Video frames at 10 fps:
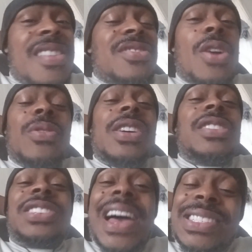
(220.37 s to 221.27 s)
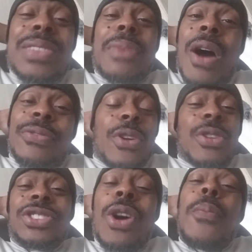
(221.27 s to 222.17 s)
Don't test them out
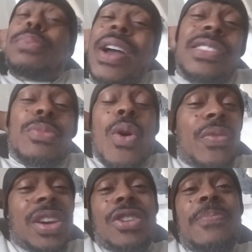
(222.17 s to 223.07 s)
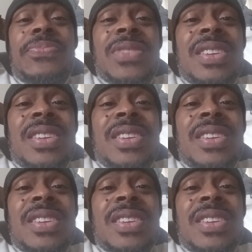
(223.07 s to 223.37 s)
first. Don't bring them over here.